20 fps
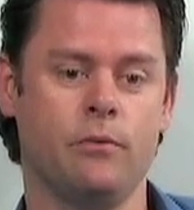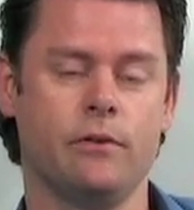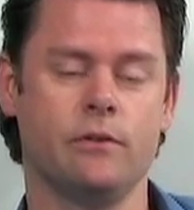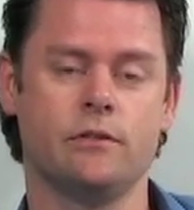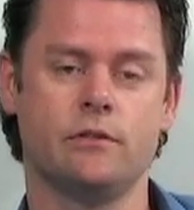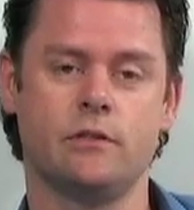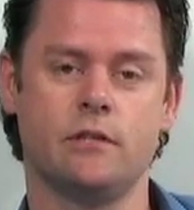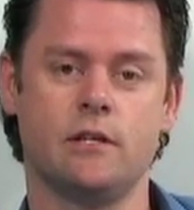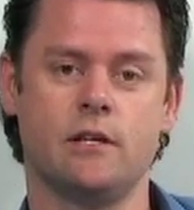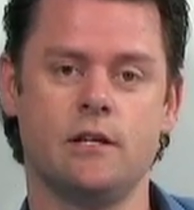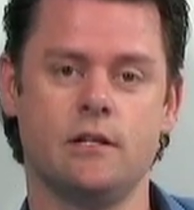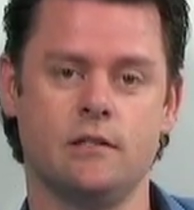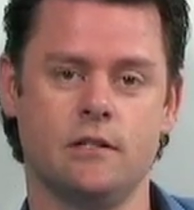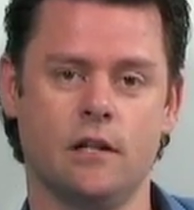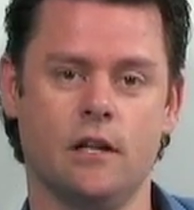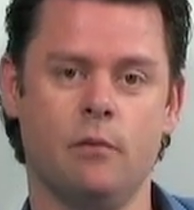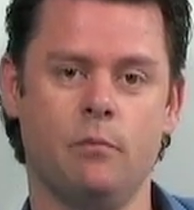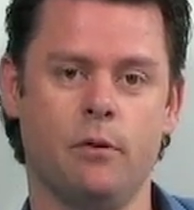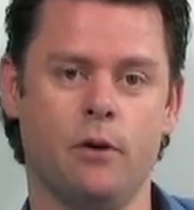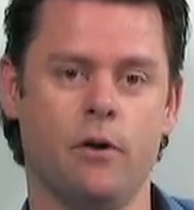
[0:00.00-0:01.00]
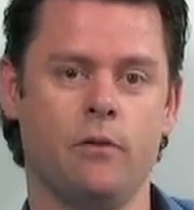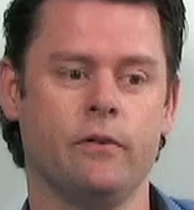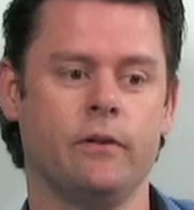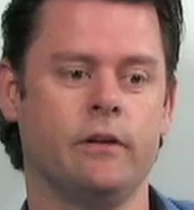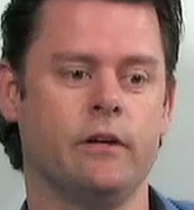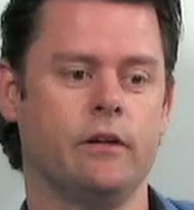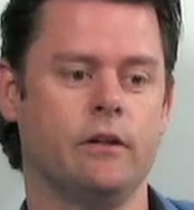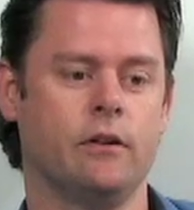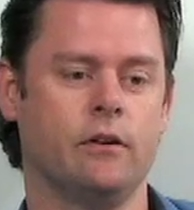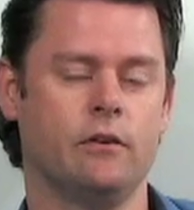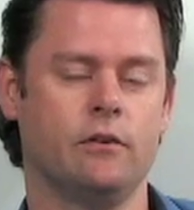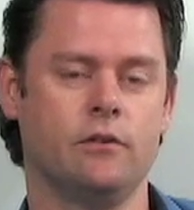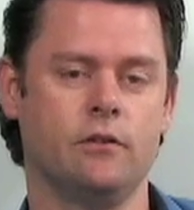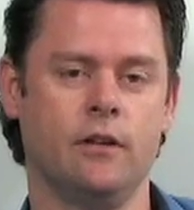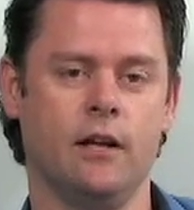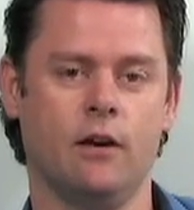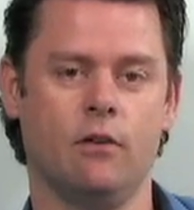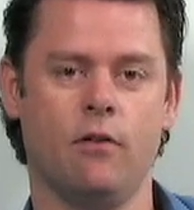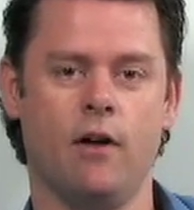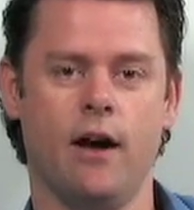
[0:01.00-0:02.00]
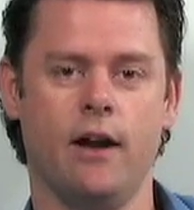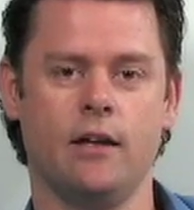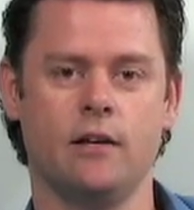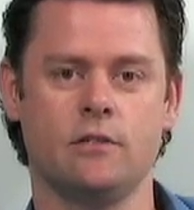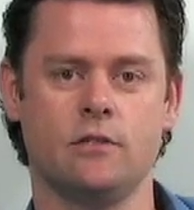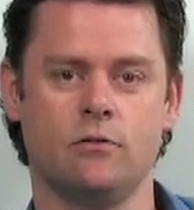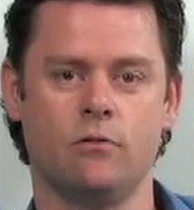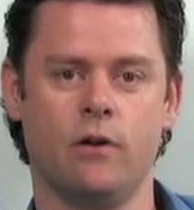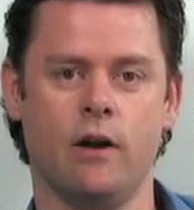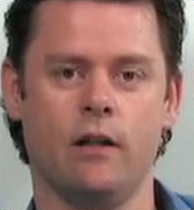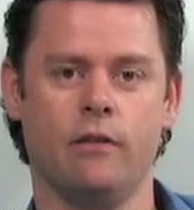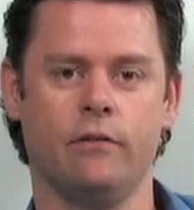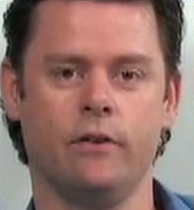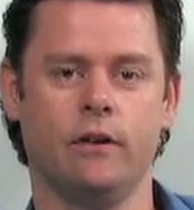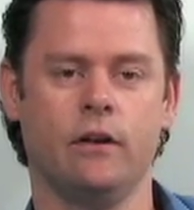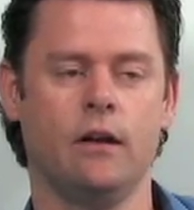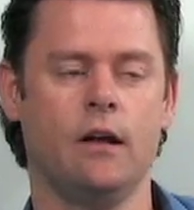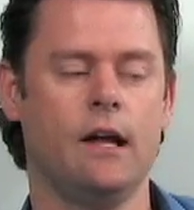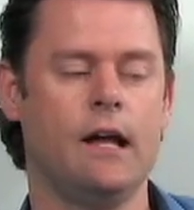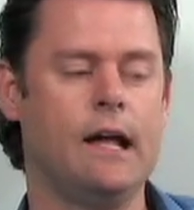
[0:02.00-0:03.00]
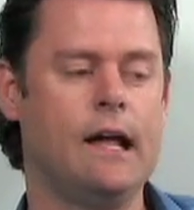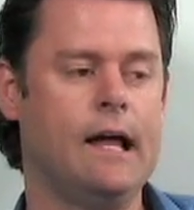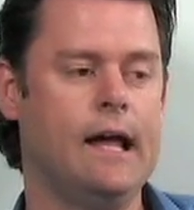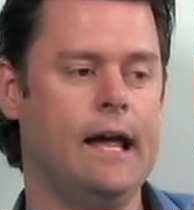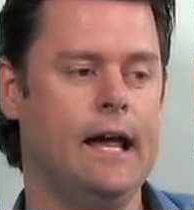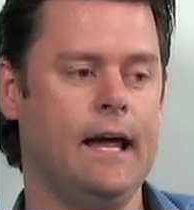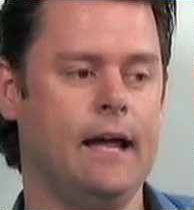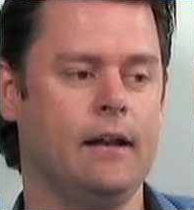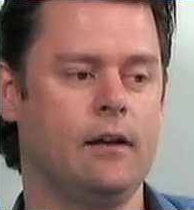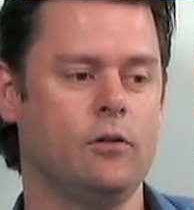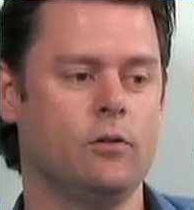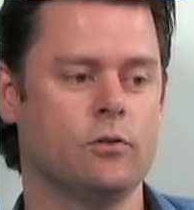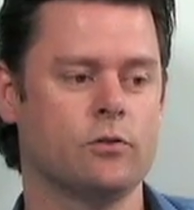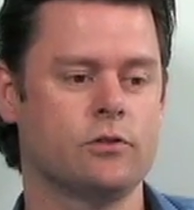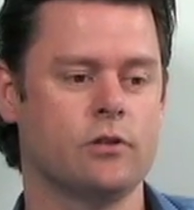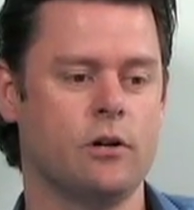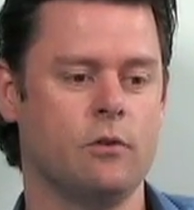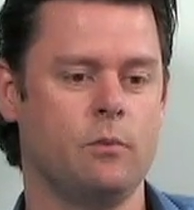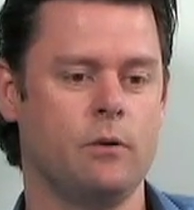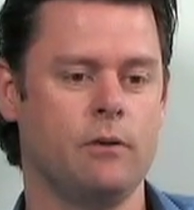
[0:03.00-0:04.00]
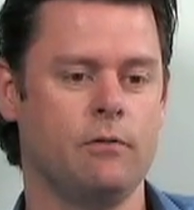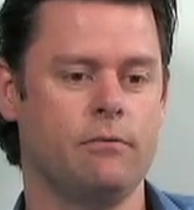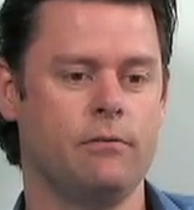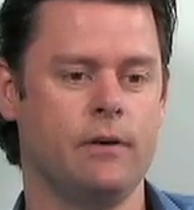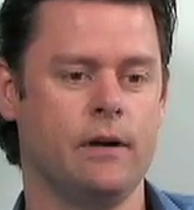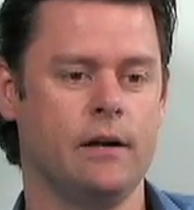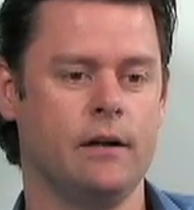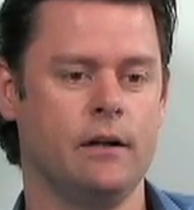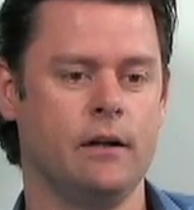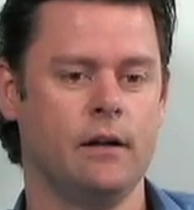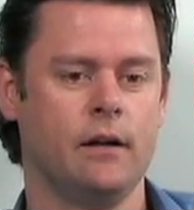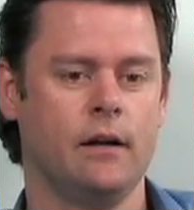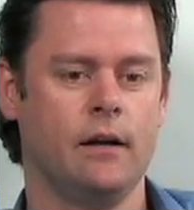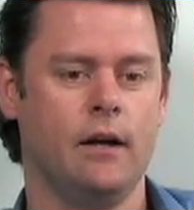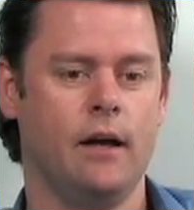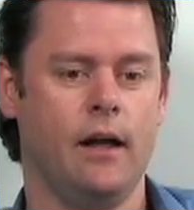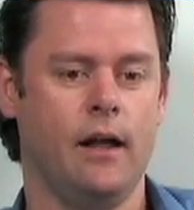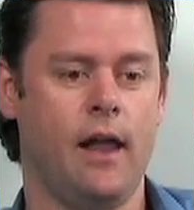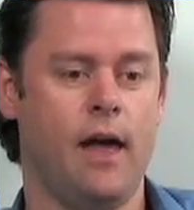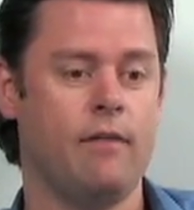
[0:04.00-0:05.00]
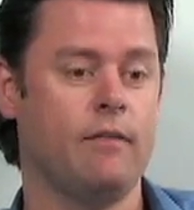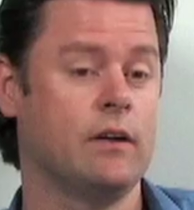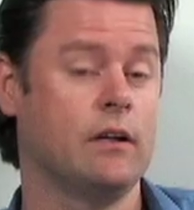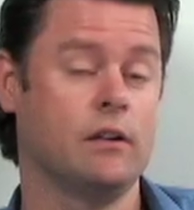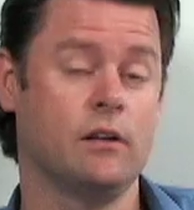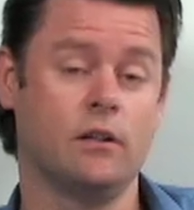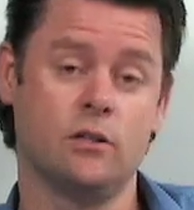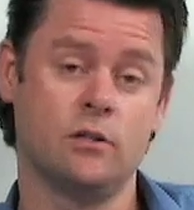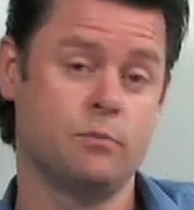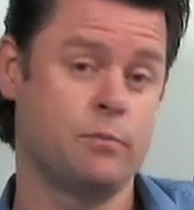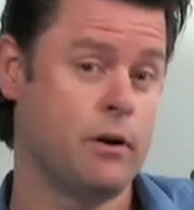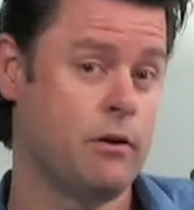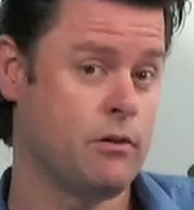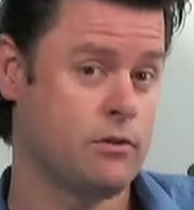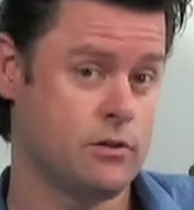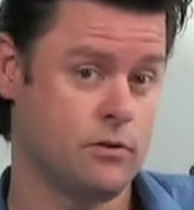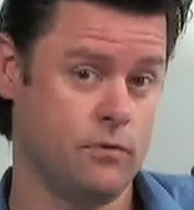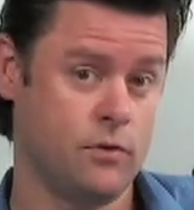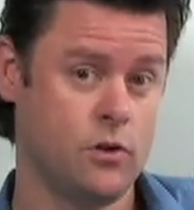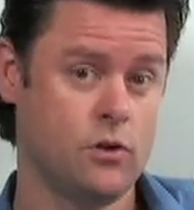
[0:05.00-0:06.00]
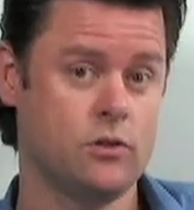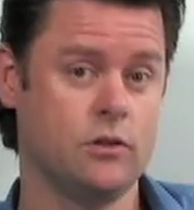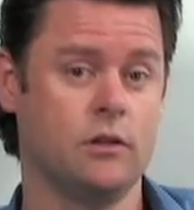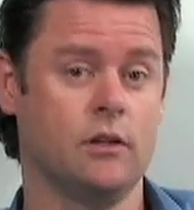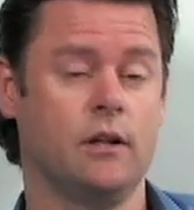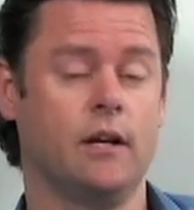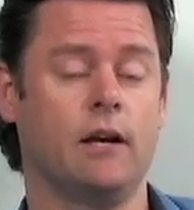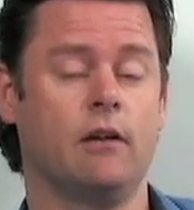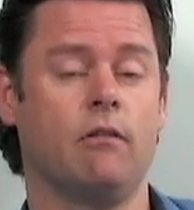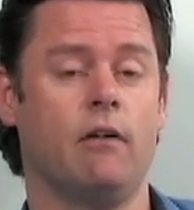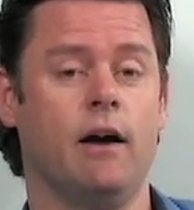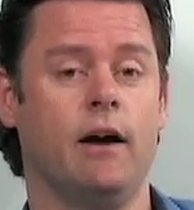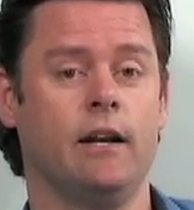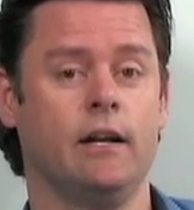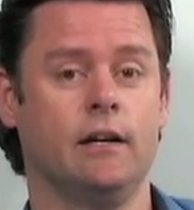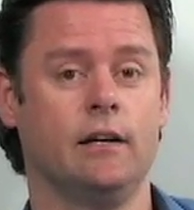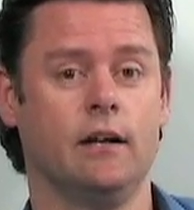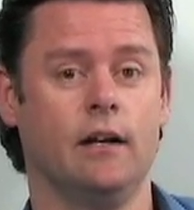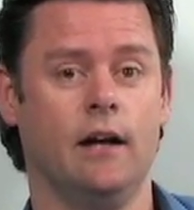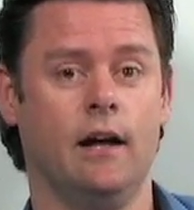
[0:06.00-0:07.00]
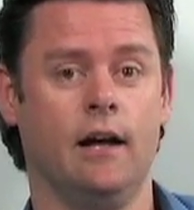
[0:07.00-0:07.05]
statistically proven that the nick rating is irrelevant, and also we've and having experience of using the nick rating,